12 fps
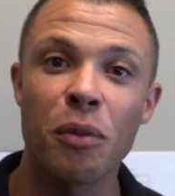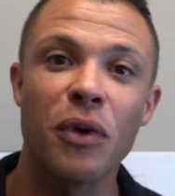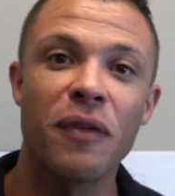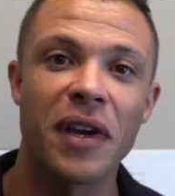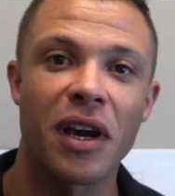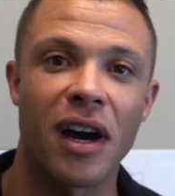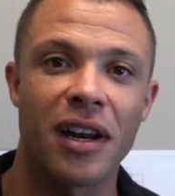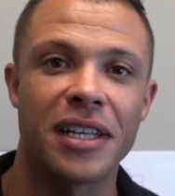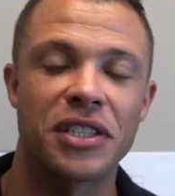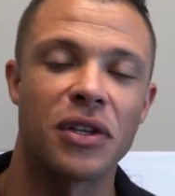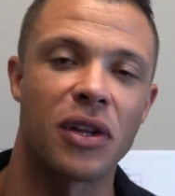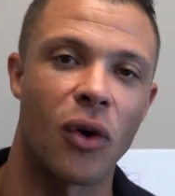we're moving on
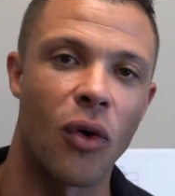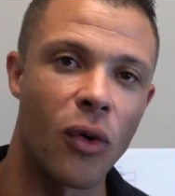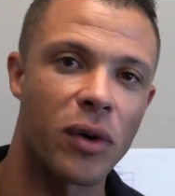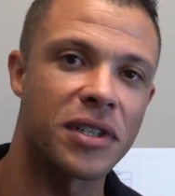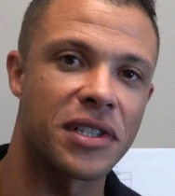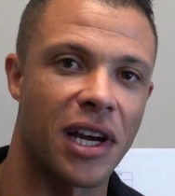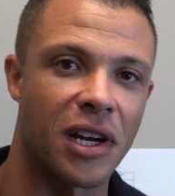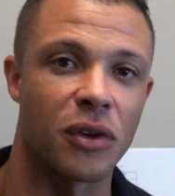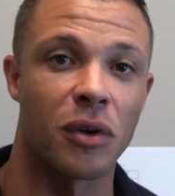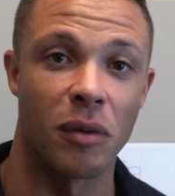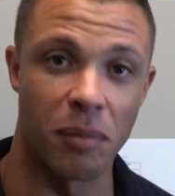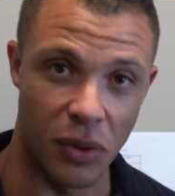to the
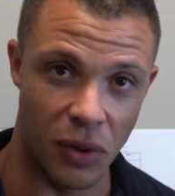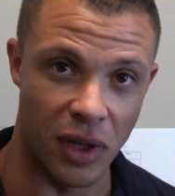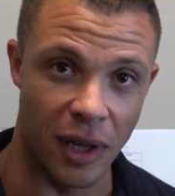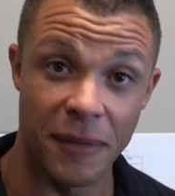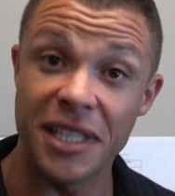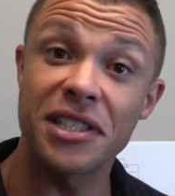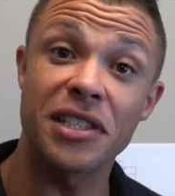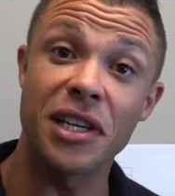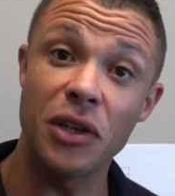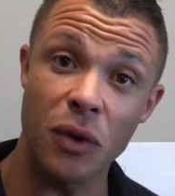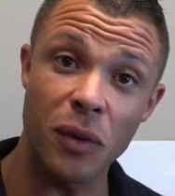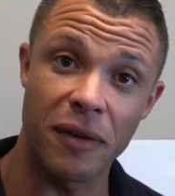horizontal pull-up. This is a
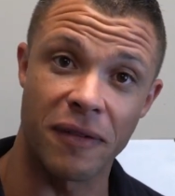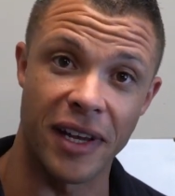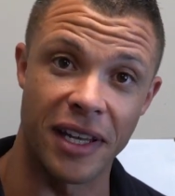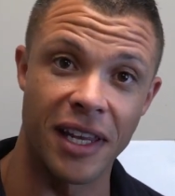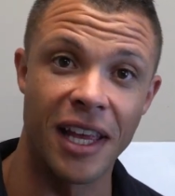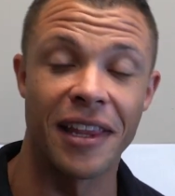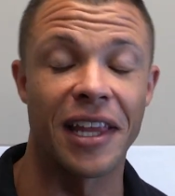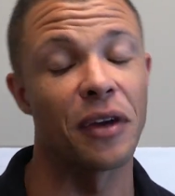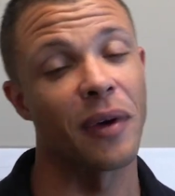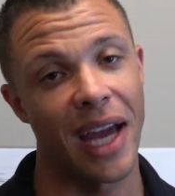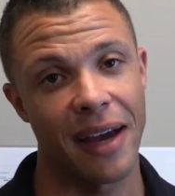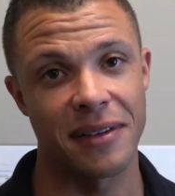new event that you
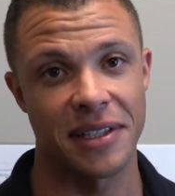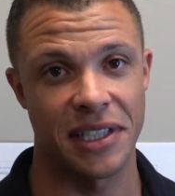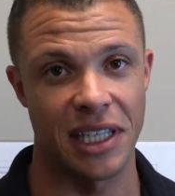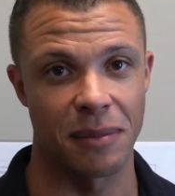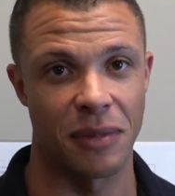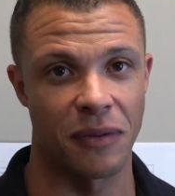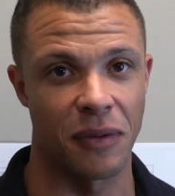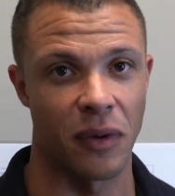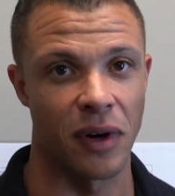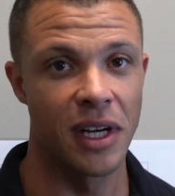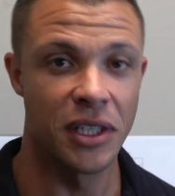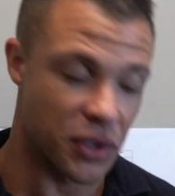haven't seen
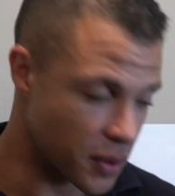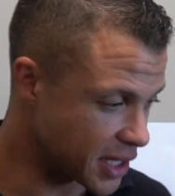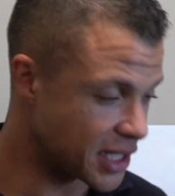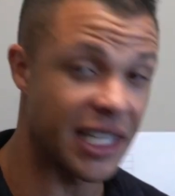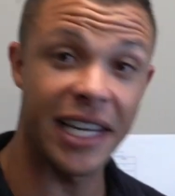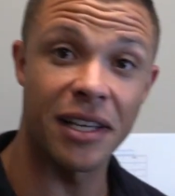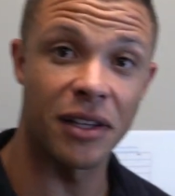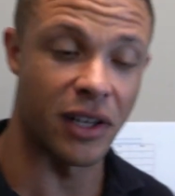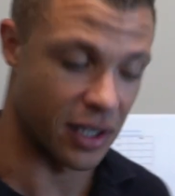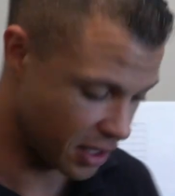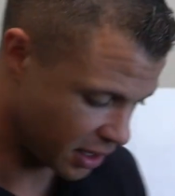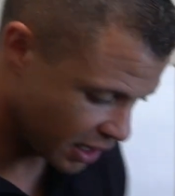before. So let's take a
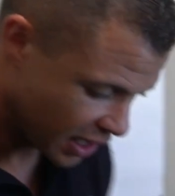look.